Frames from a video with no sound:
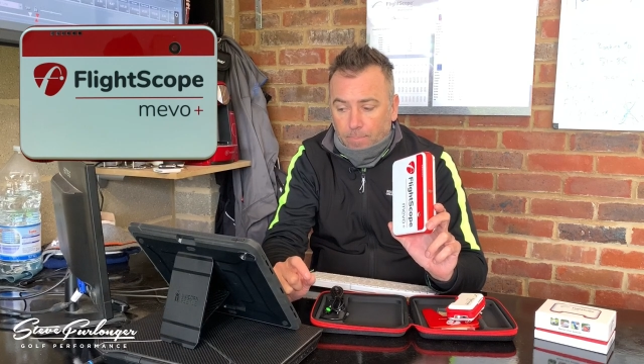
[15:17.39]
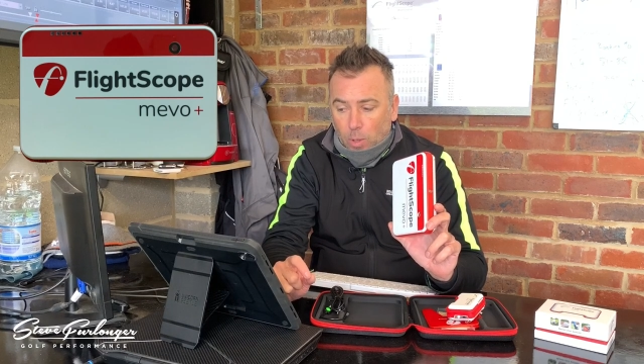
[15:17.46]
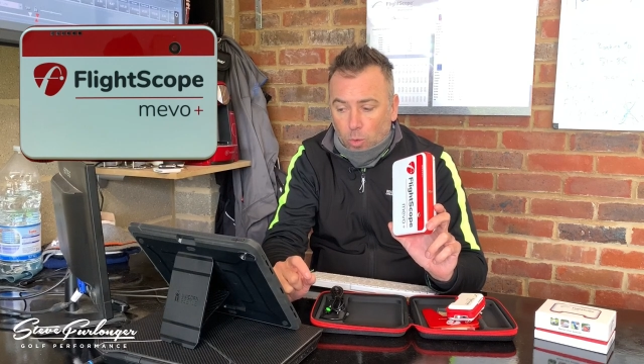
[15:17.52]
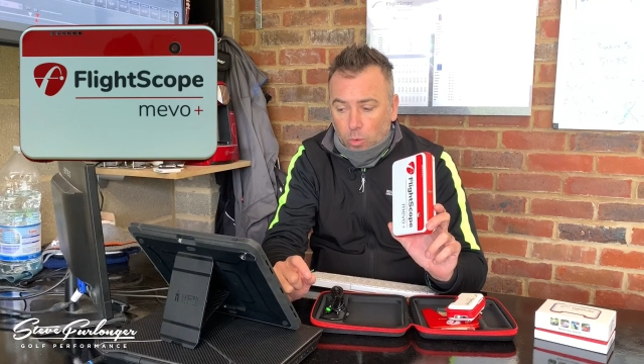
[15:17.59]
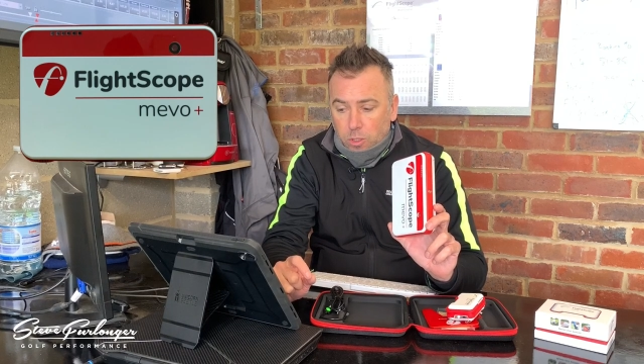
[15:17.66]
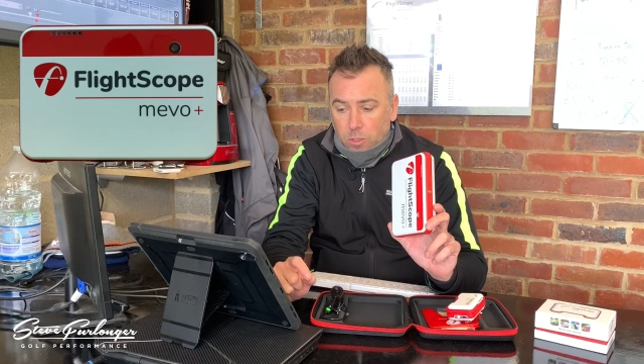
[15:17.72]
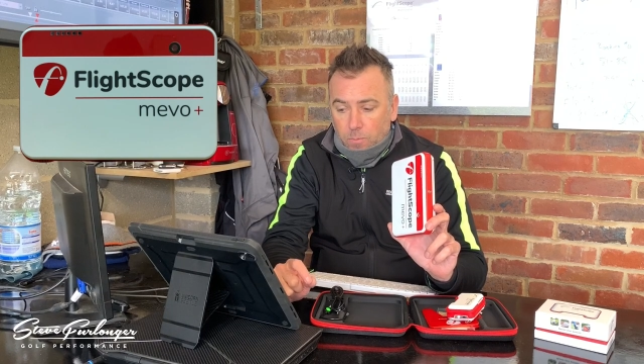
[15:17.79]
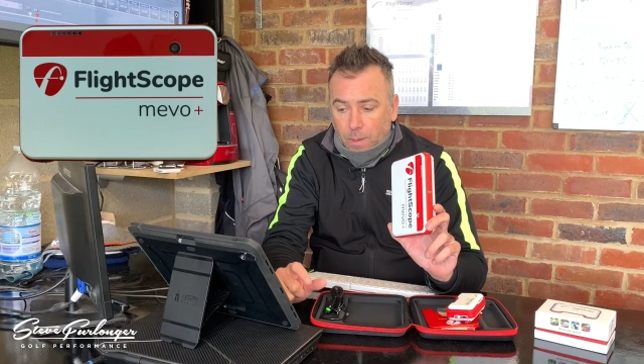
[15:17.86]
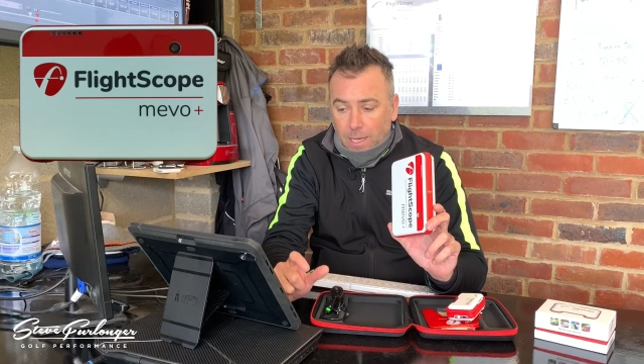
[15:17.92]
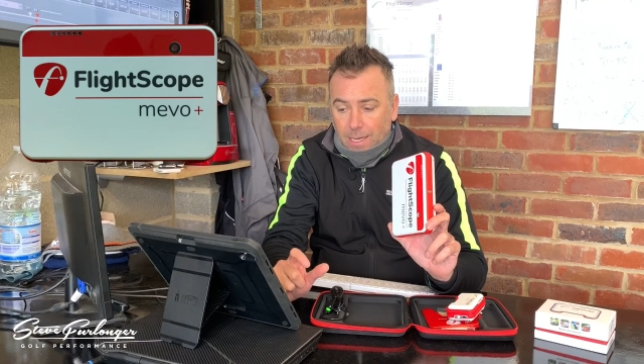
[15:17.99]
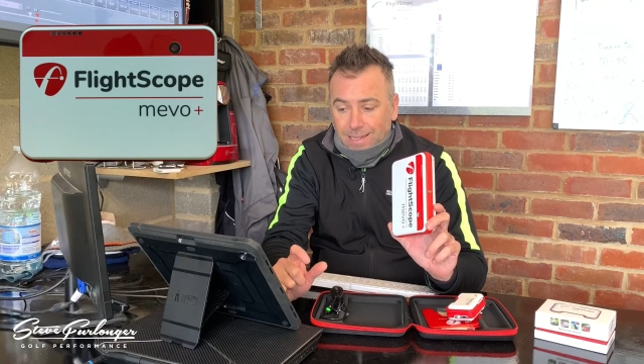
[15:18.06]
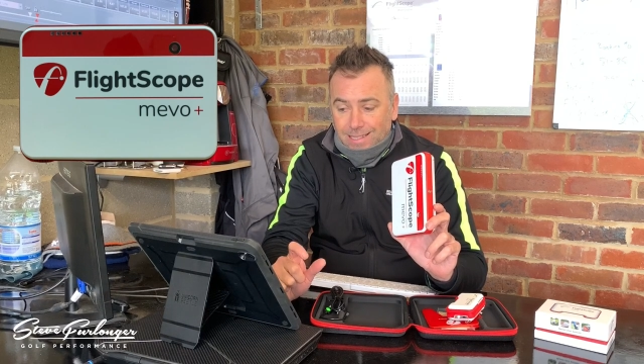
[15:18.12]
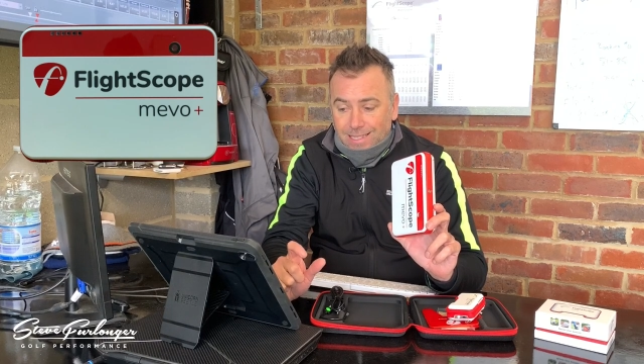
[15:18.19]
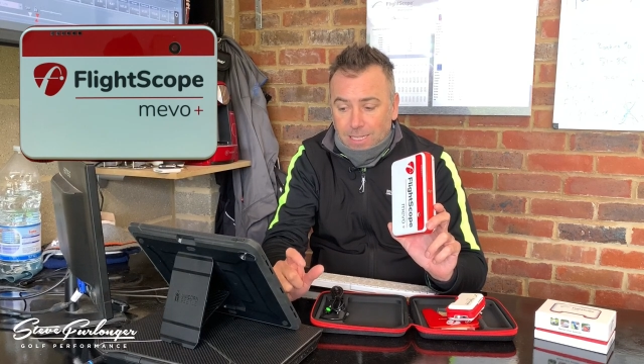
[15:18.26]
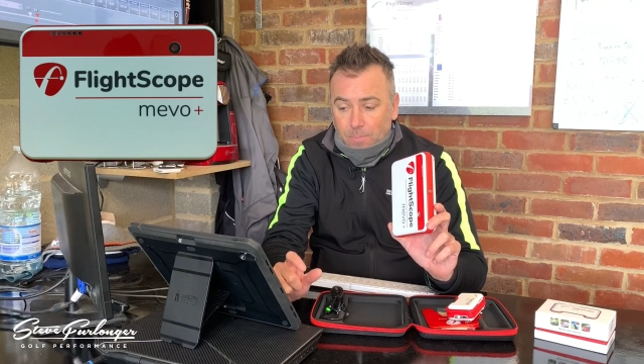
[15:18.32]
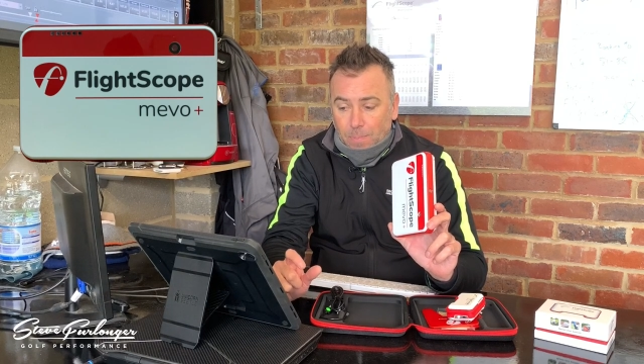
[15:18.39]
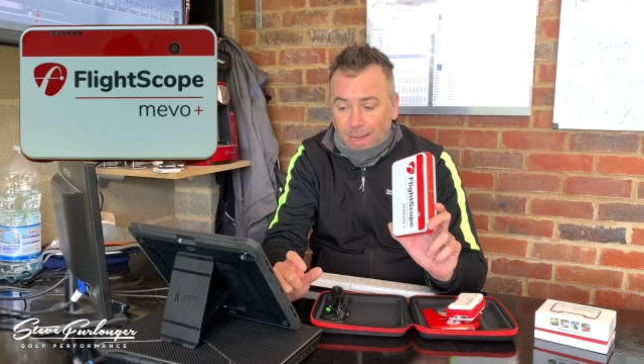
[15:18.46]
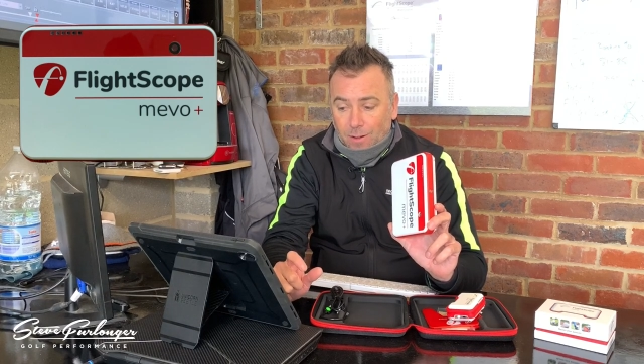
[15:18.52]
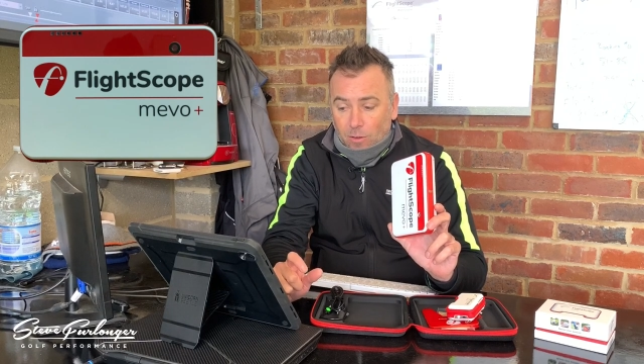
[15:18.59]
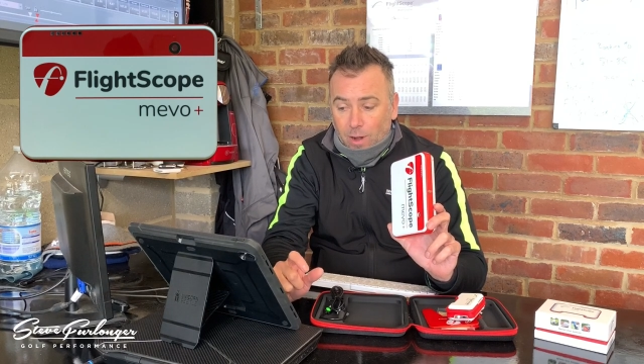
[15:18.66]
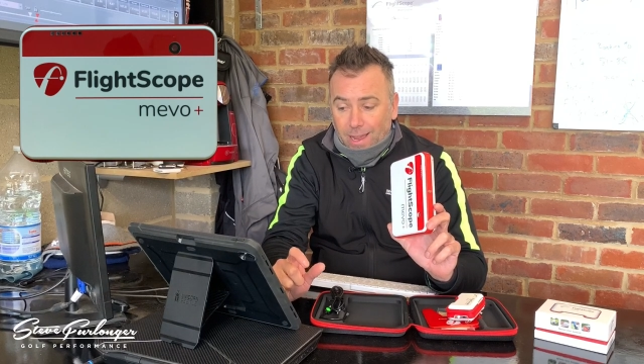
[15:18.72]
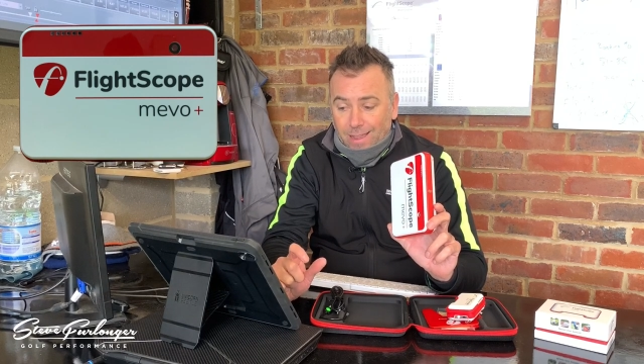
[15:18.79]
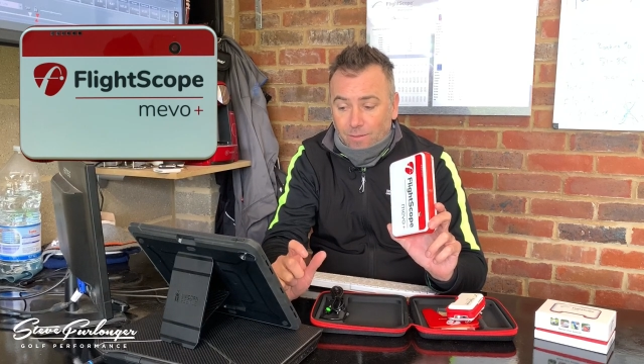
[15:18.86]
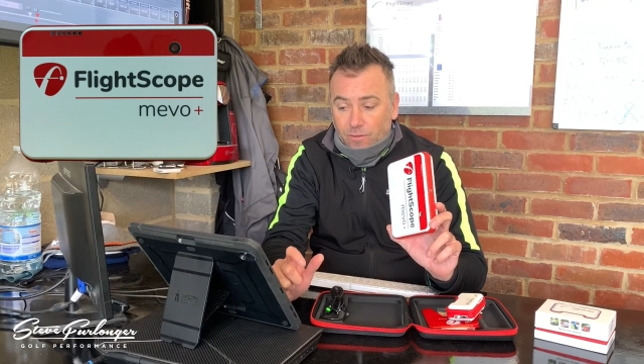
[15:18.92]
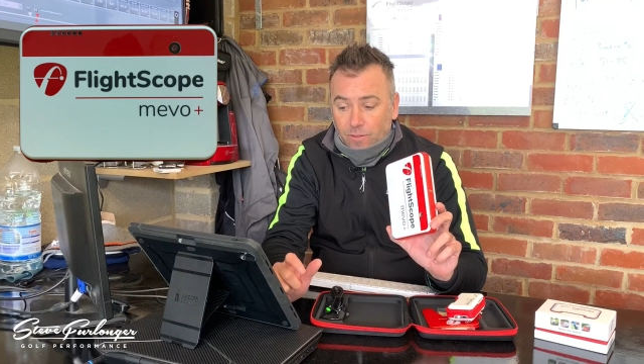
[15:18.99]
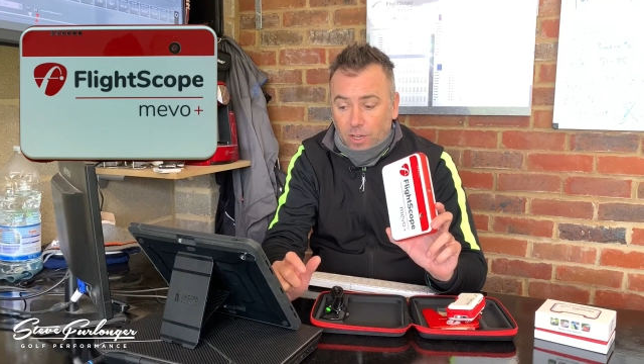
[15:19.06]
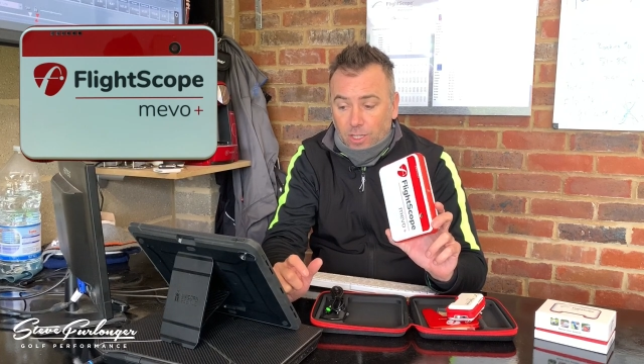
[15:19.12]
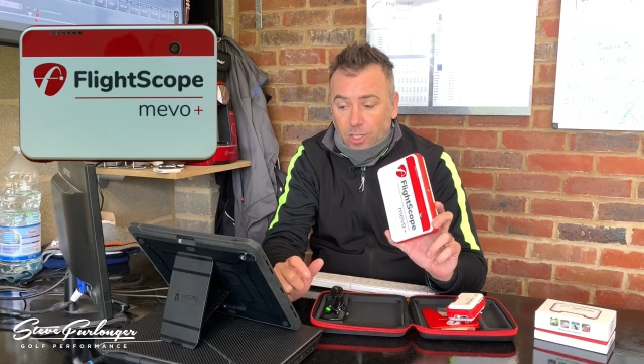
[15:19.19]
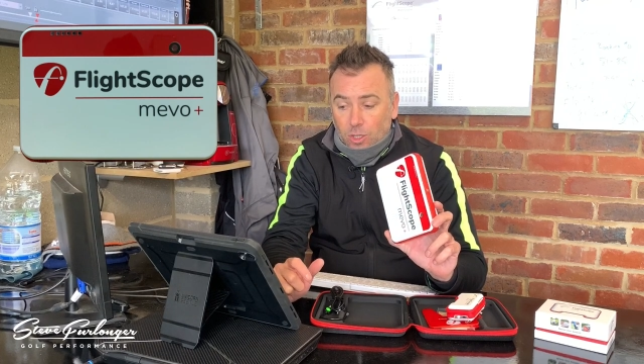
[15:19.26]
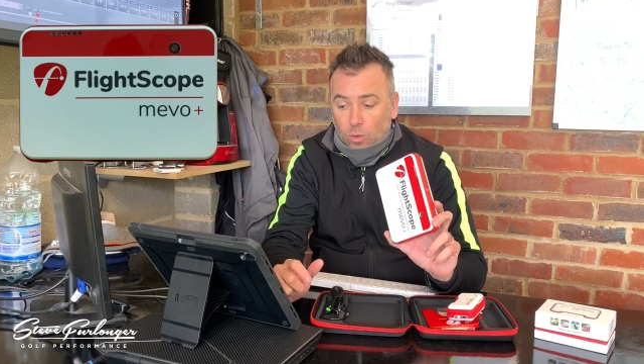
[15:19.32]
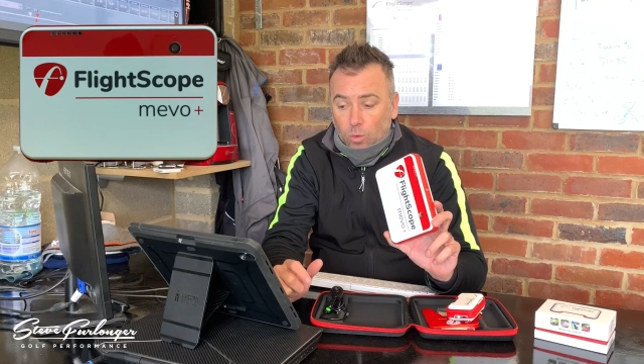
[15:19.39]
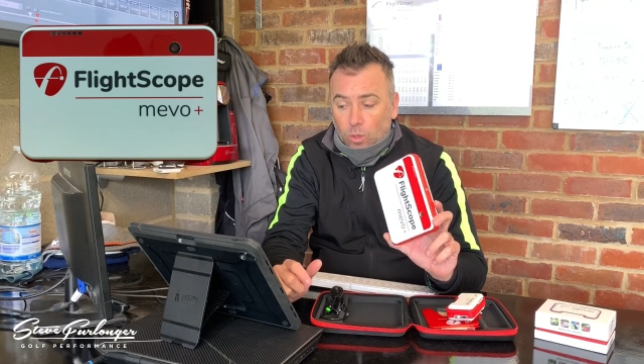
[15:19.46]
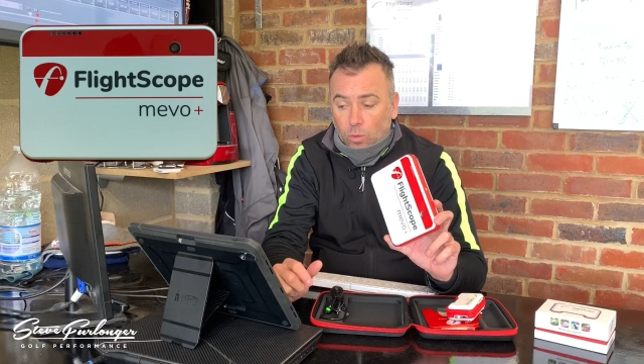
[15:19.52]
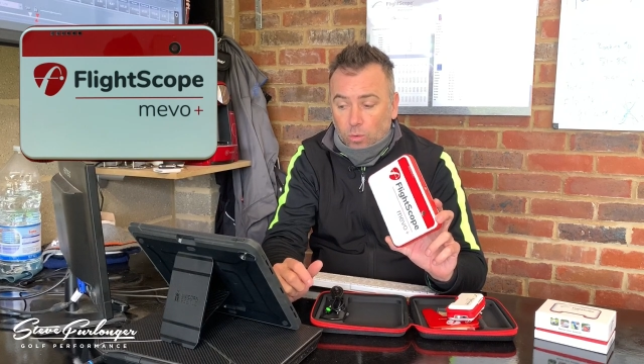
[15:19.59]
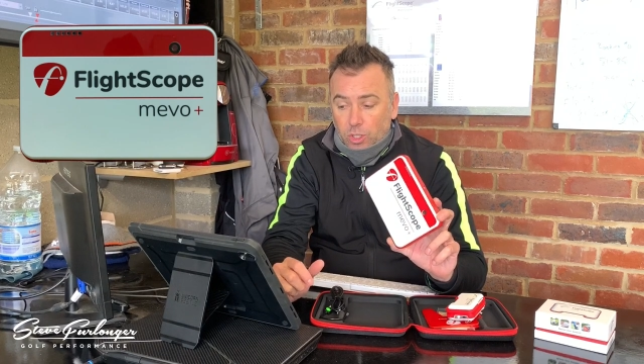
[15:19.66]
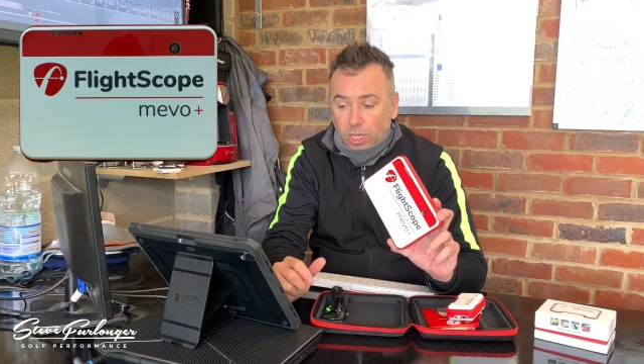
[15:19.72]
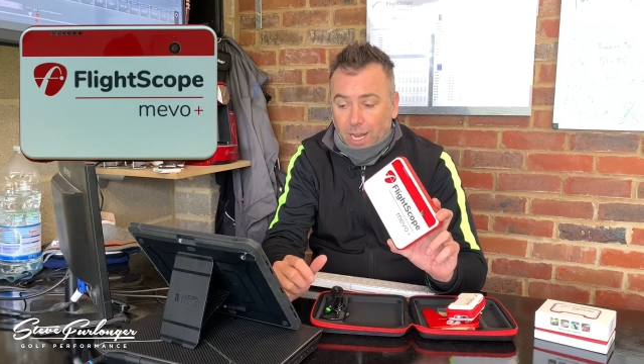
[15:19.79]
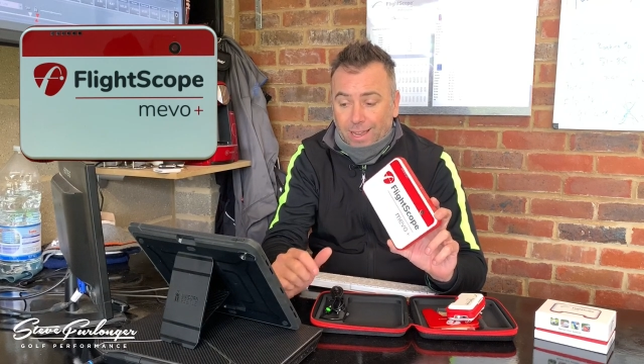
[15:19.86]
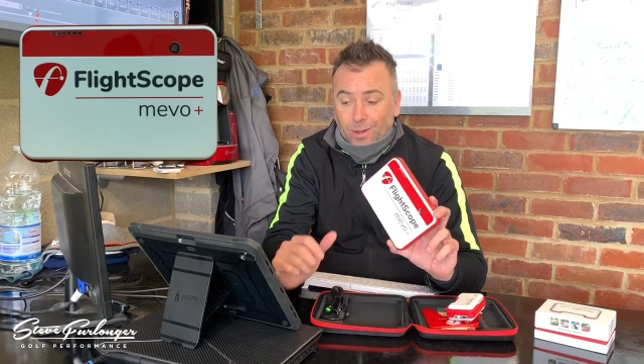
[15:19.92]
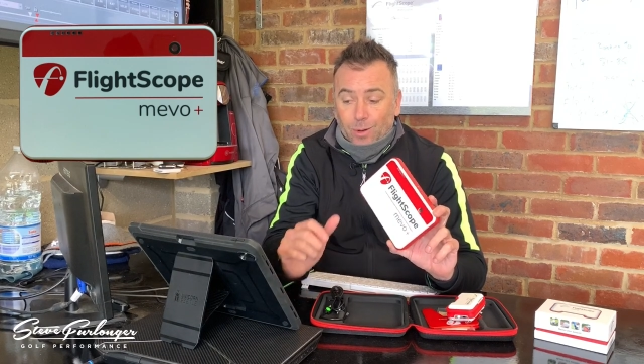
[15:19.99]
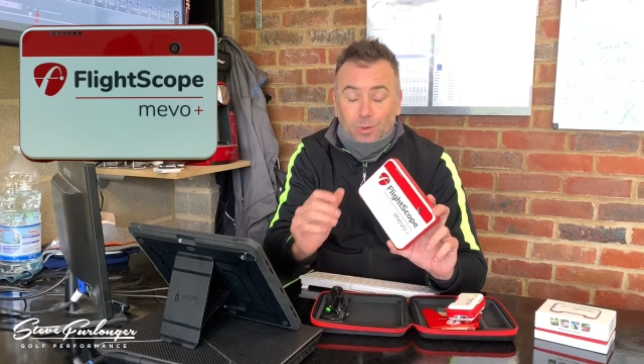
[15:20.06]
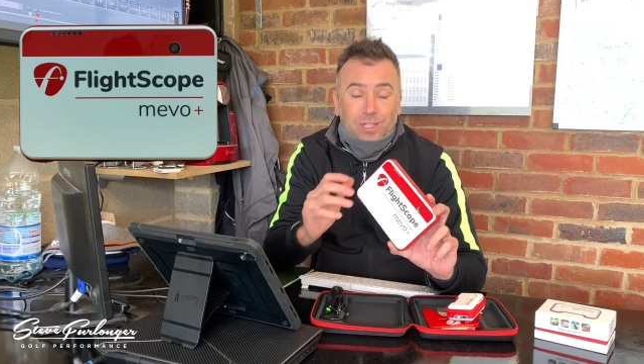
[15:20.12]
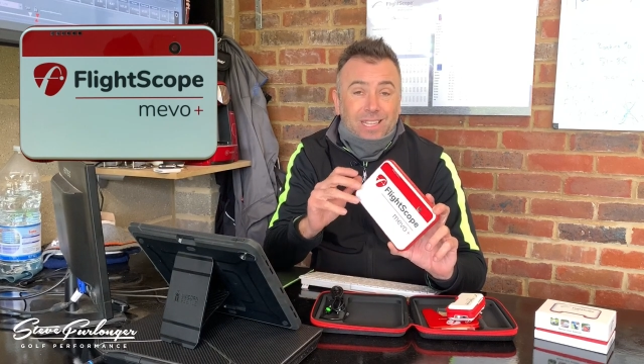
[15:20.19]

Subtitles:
ball speed, spin rate, vertical launch angle.